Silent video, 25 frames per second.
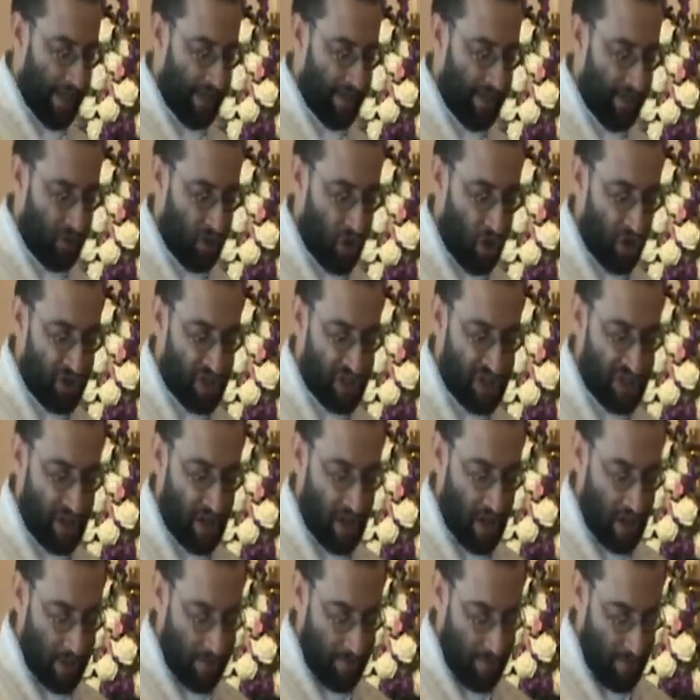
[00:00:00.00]
And in God's
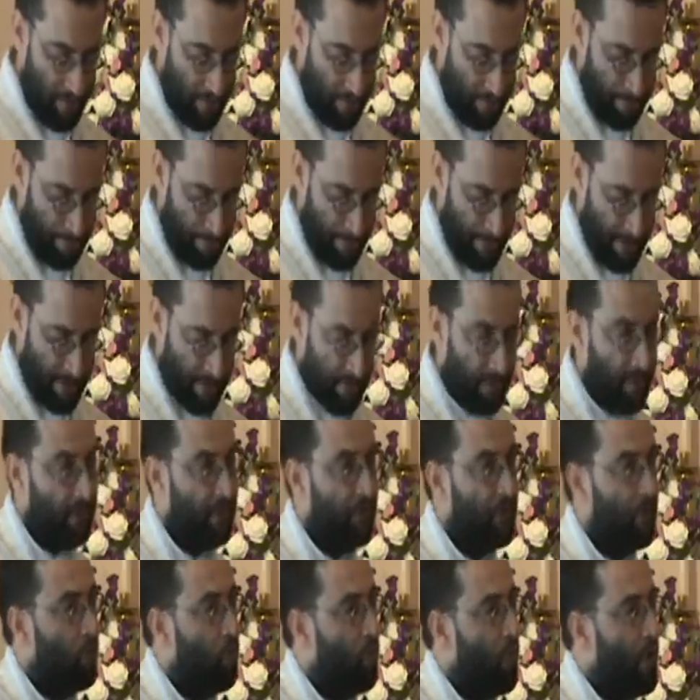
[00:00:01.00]
time,
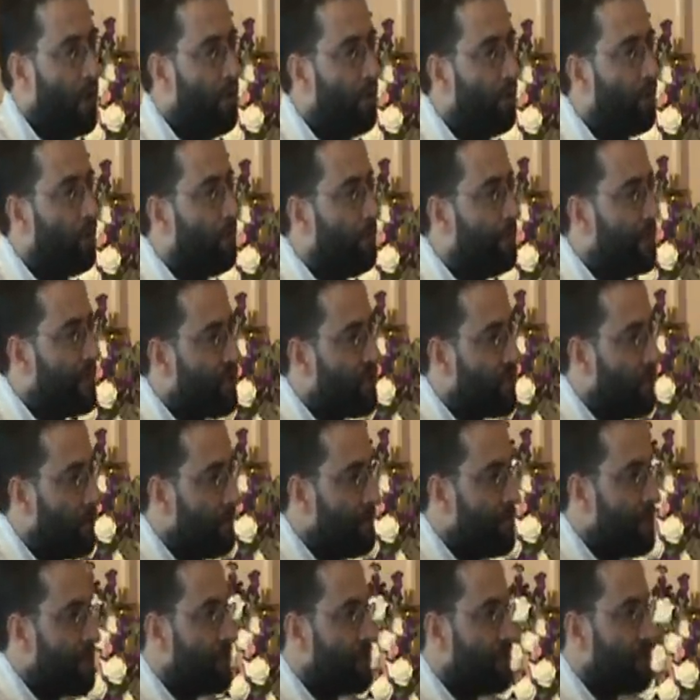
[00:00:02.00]
you know, one of the
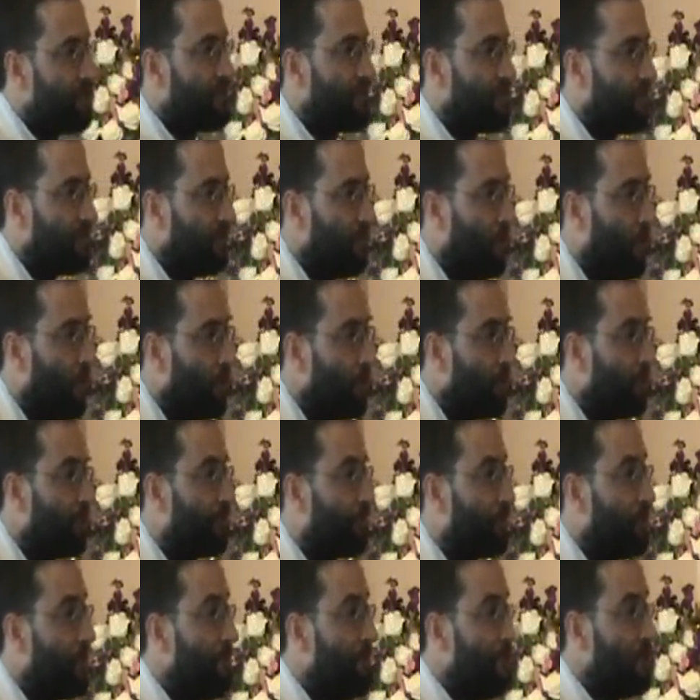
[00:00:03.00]
bishops or
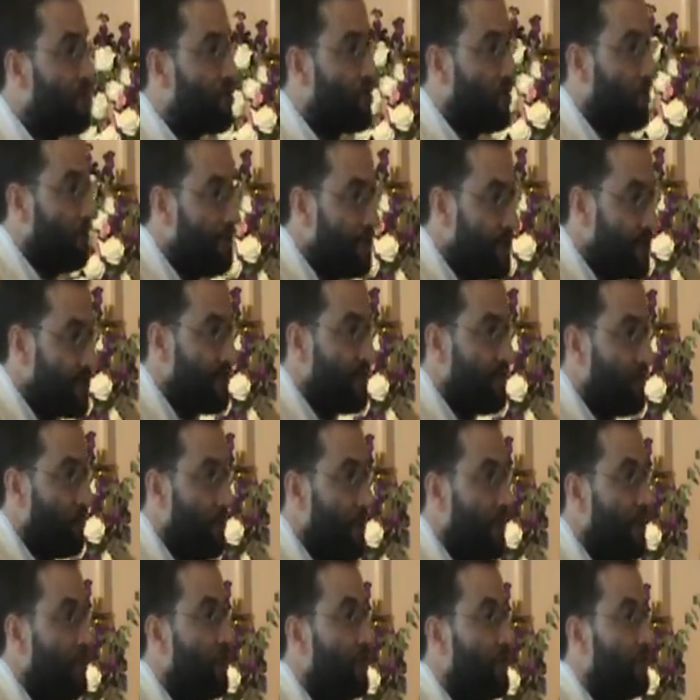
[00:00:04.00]
the 3
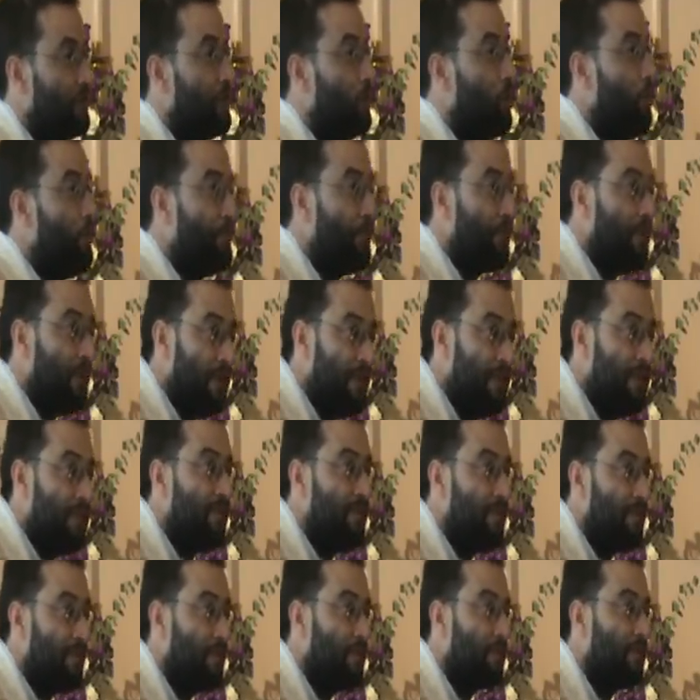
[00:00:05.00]
bishops will
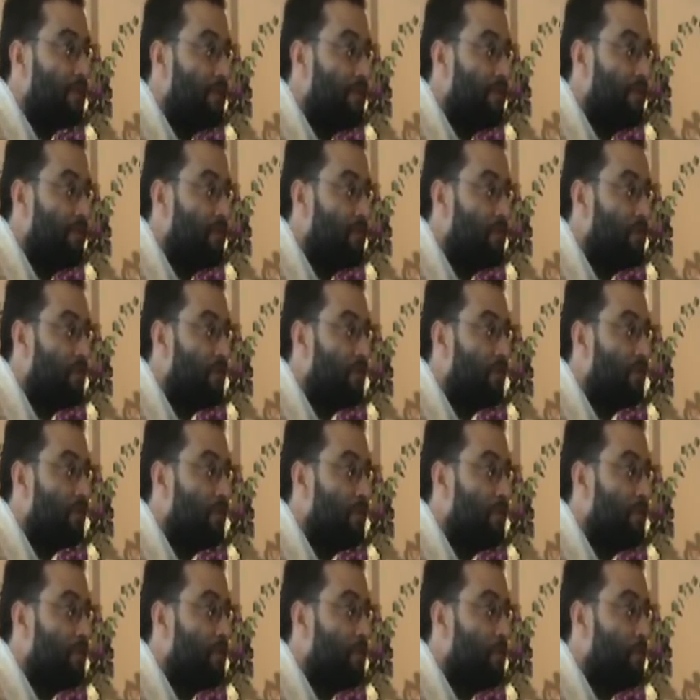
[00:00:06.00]
openly,
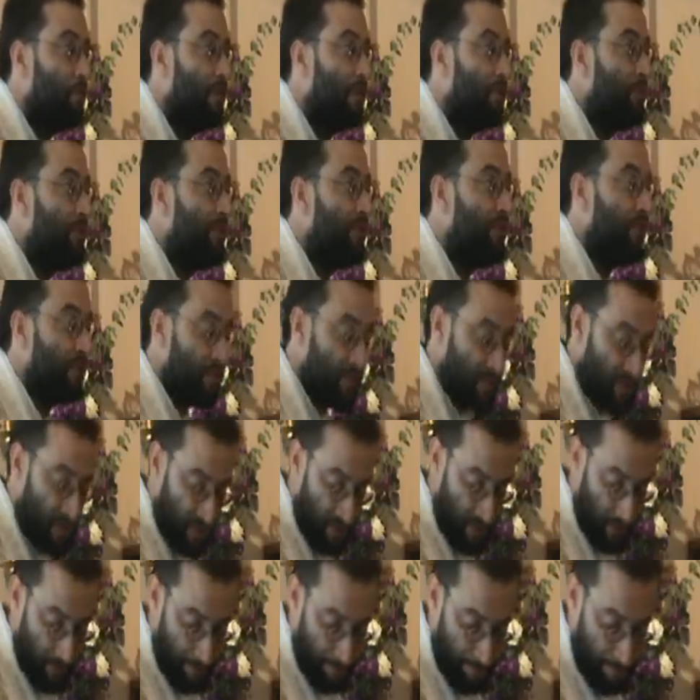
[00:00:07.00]
be with
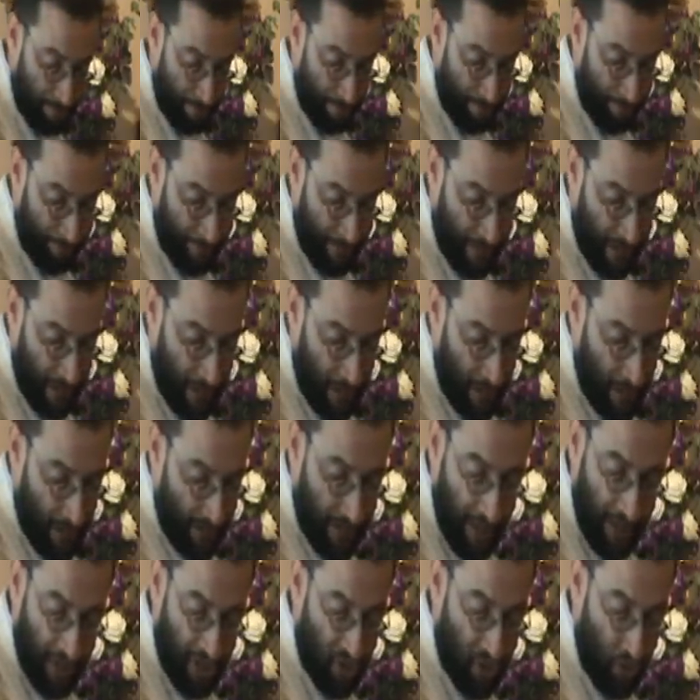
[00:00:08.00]
us.
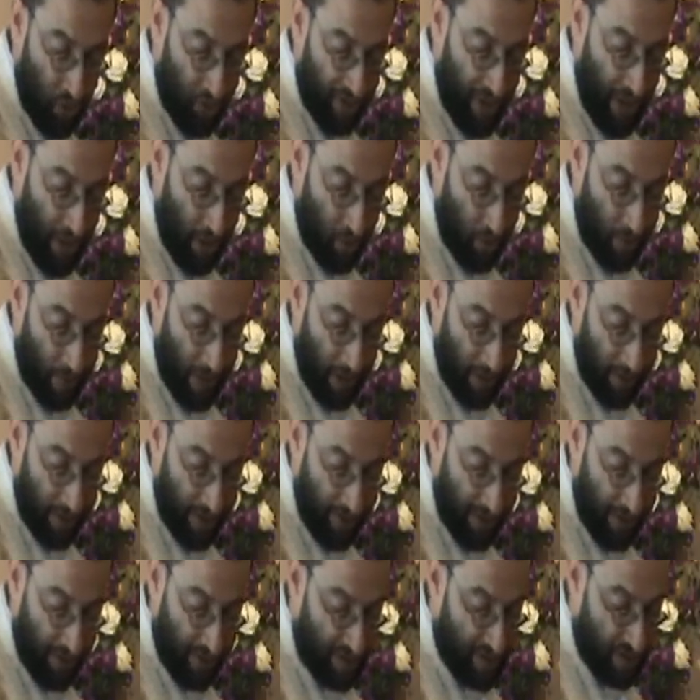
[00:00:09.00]
There is no doubt about
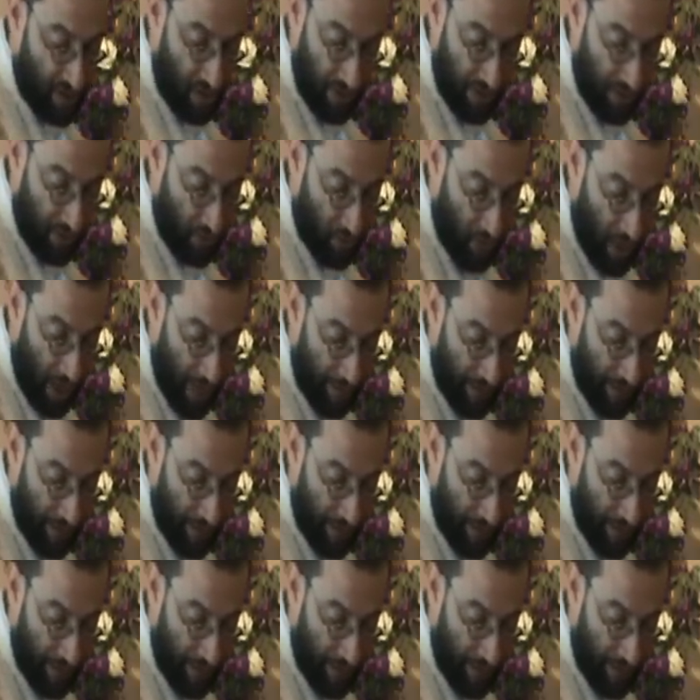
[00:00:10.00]
it that it's going